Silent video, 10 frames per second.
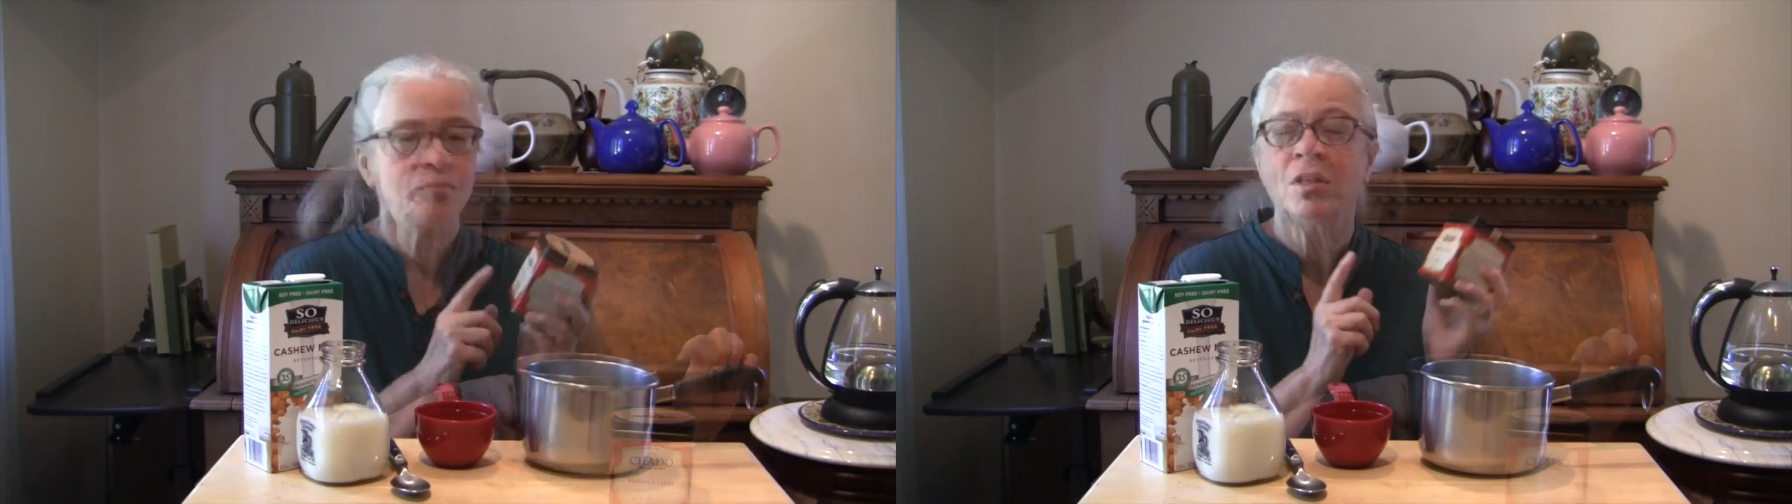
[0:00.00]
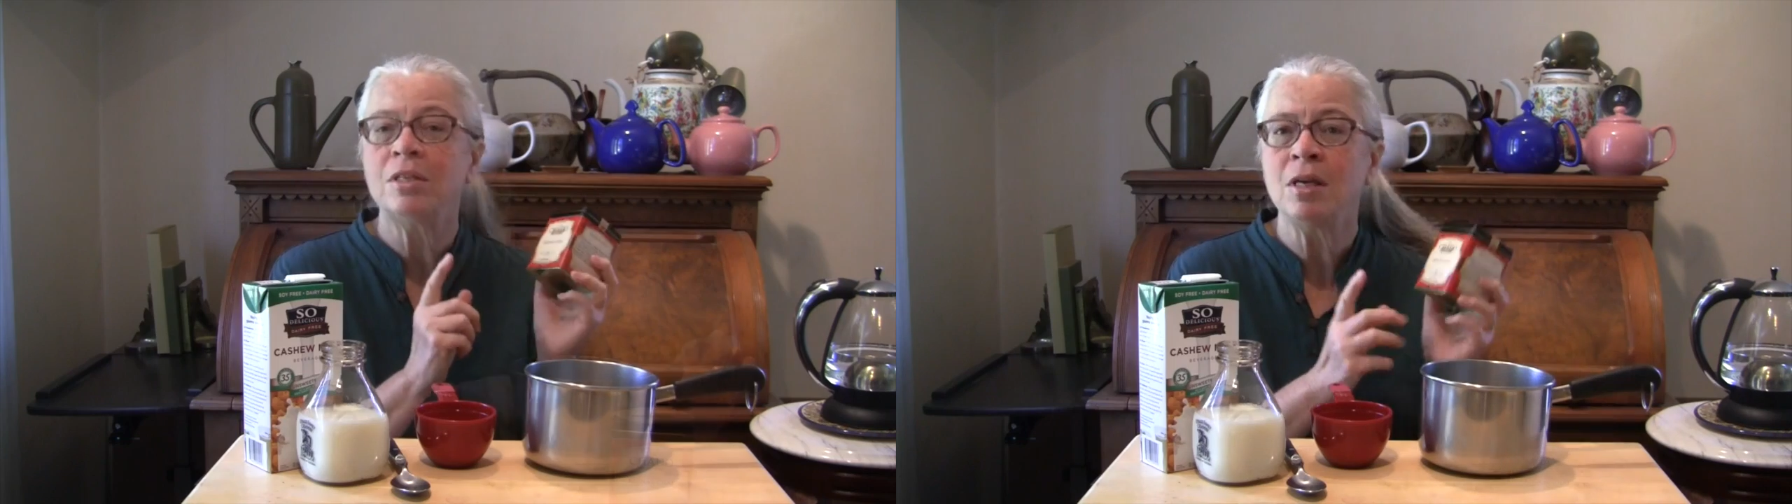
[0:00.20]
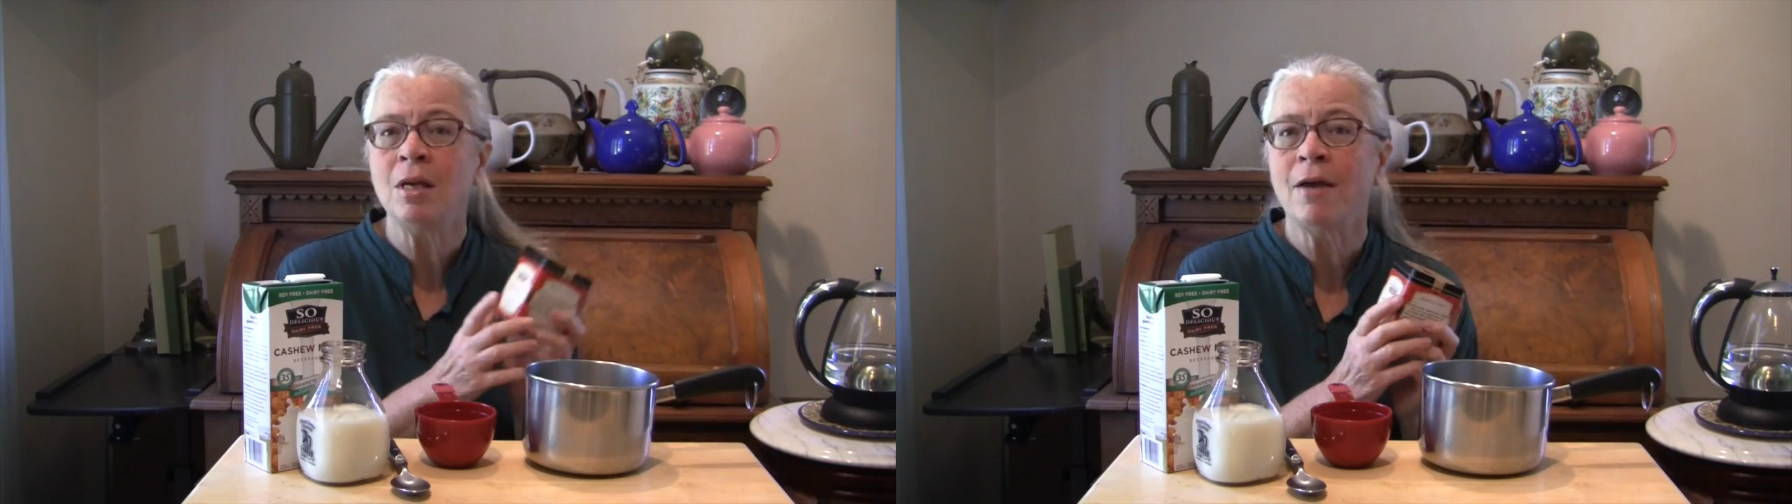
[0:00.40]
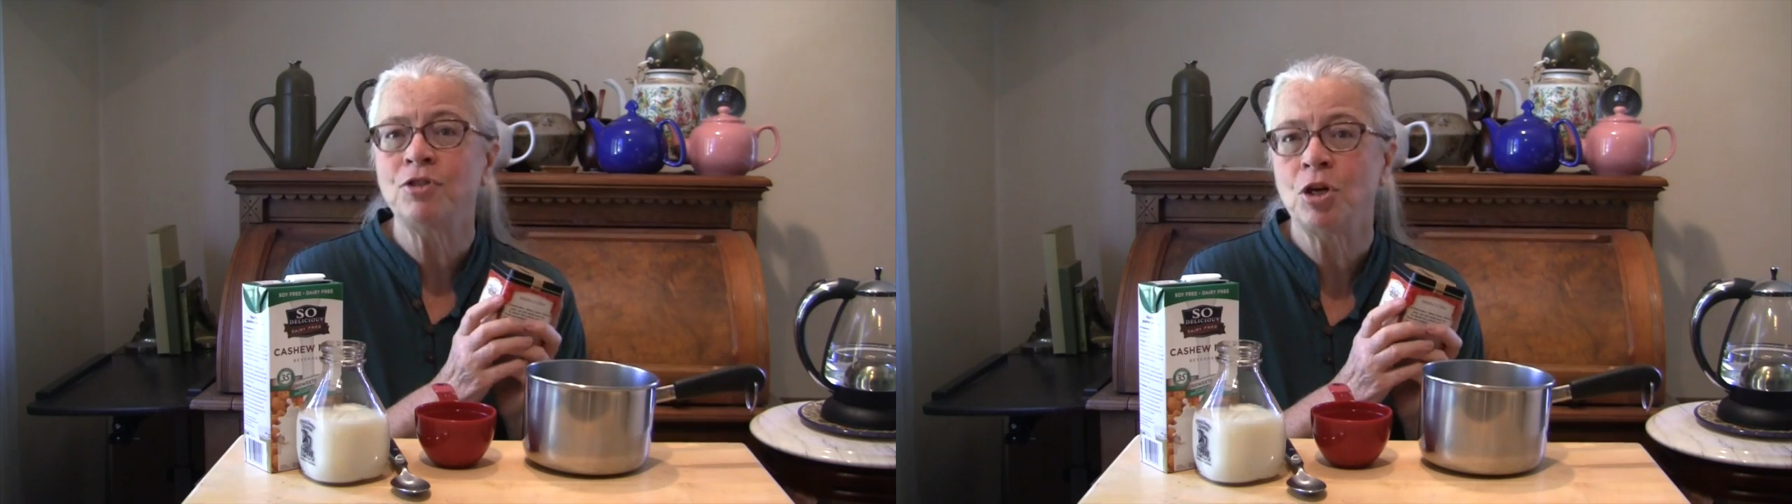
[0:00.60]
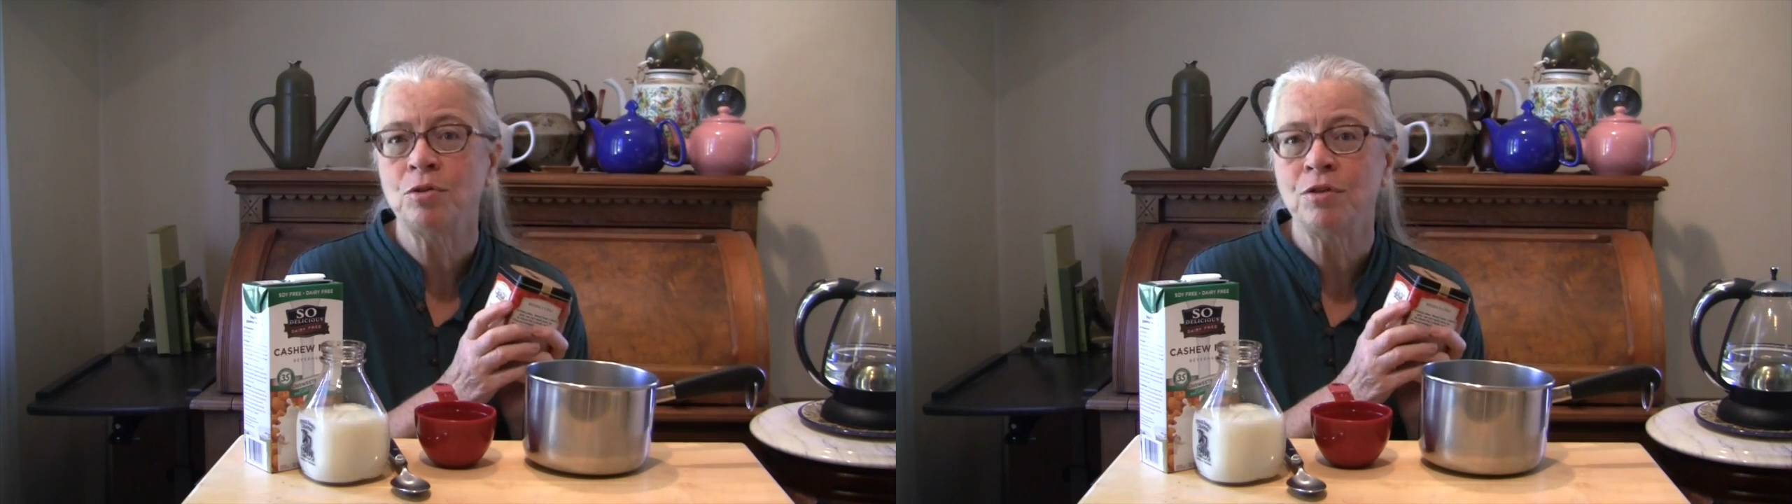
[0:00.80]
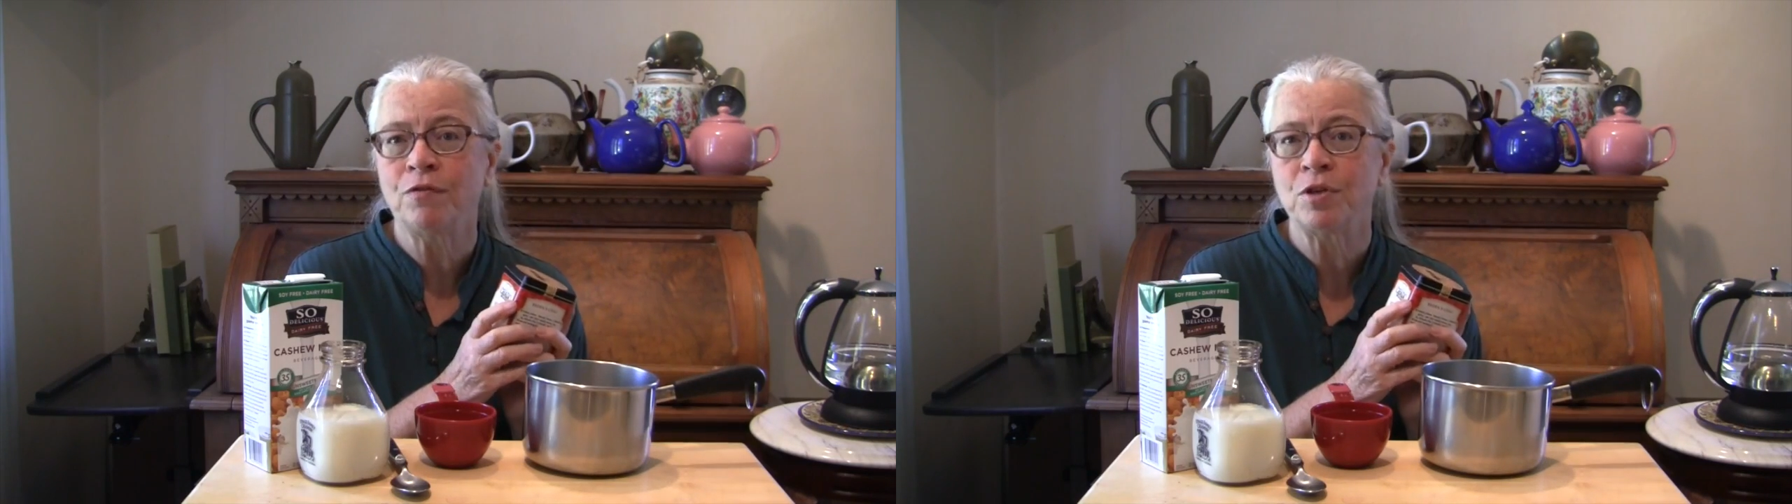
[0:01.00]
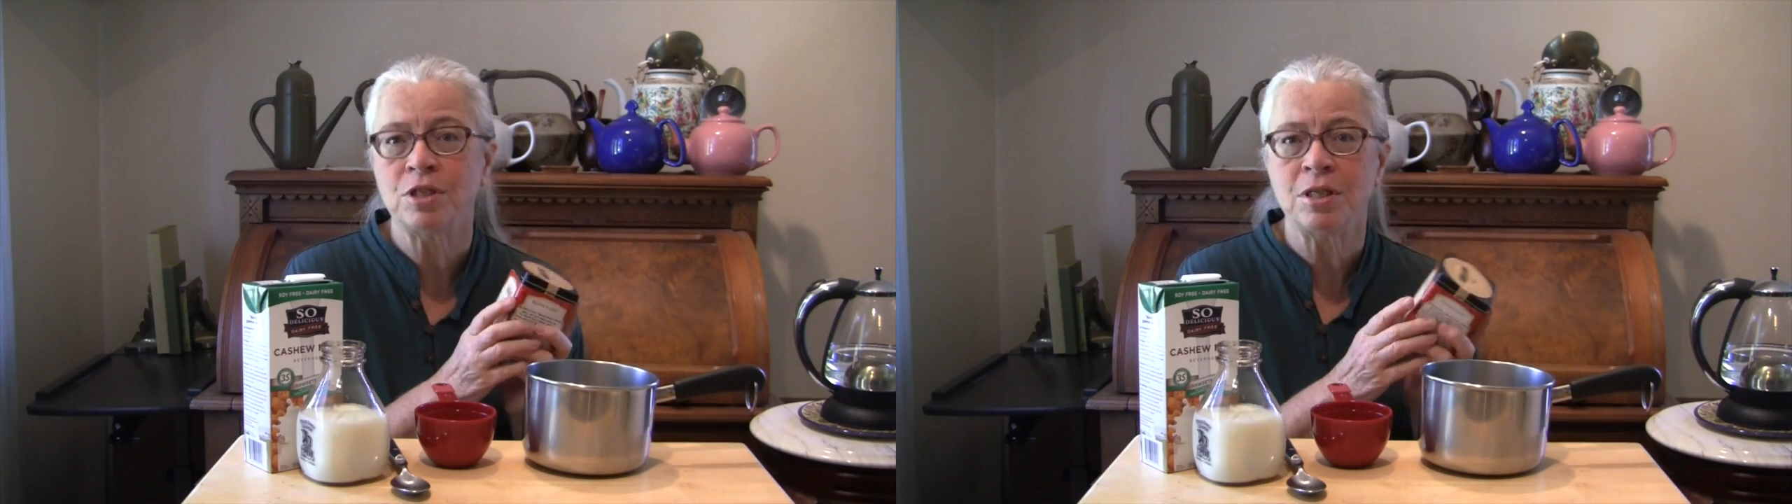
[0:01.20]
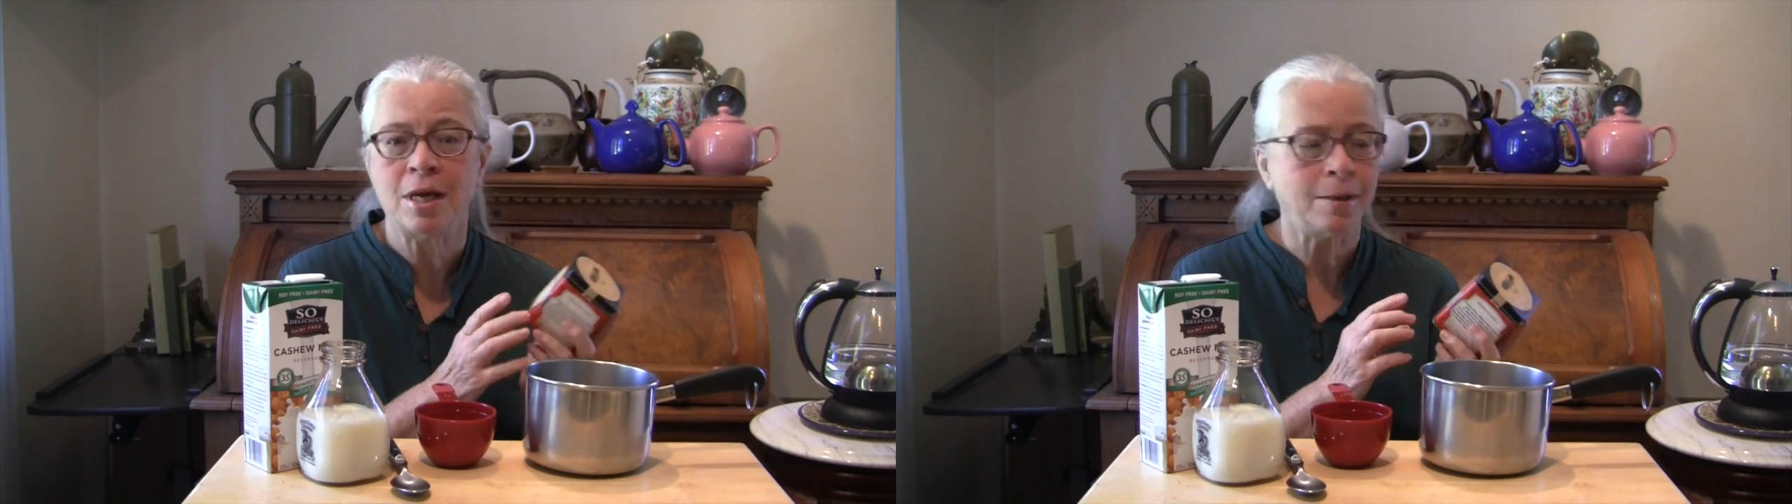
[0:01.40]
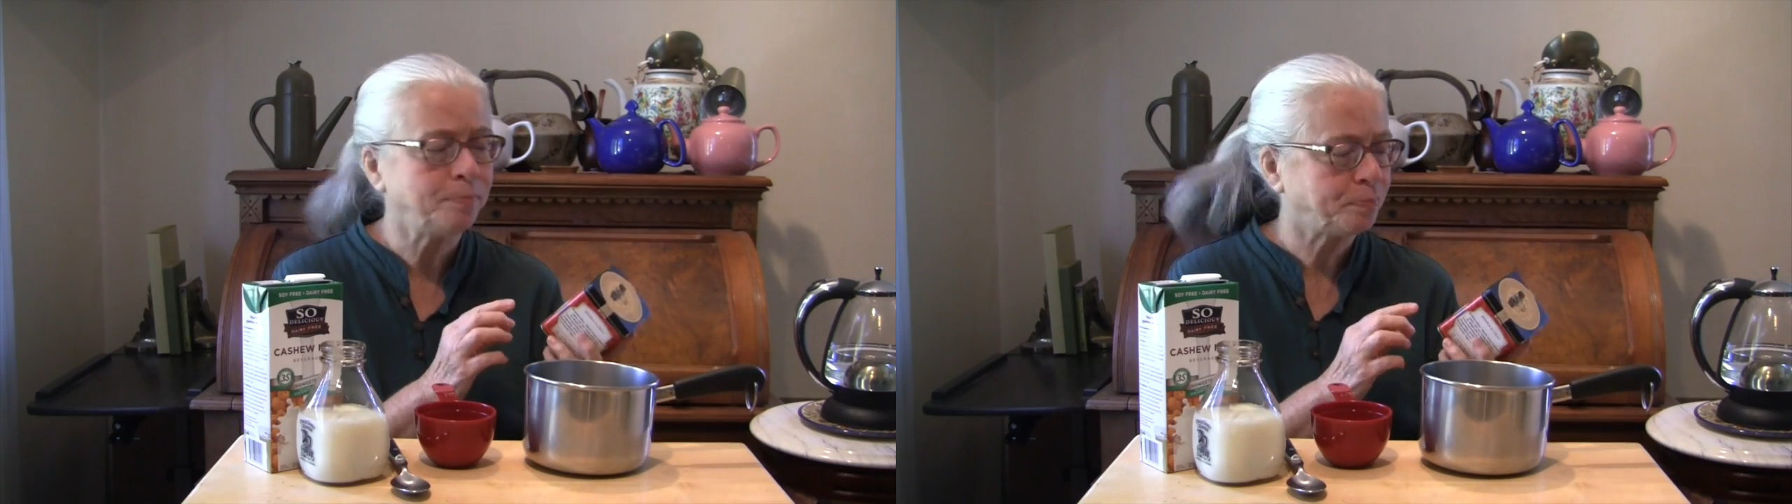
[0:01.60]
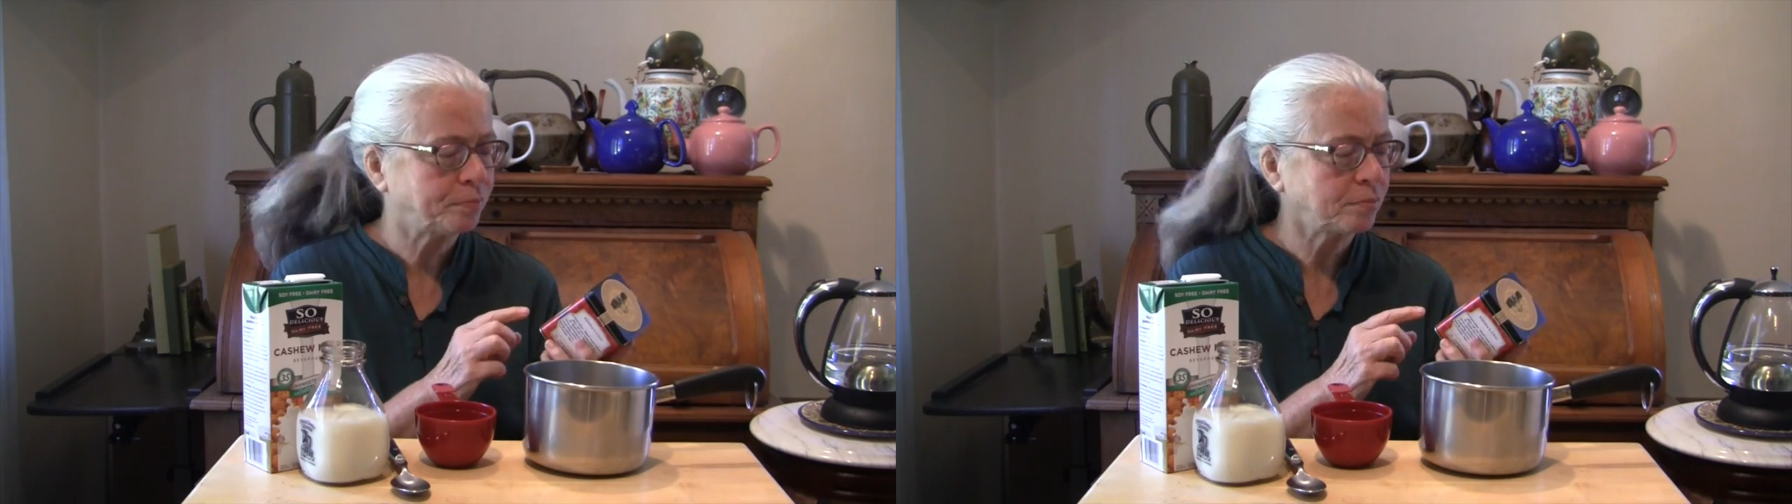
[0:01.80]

The tea I've chosen for today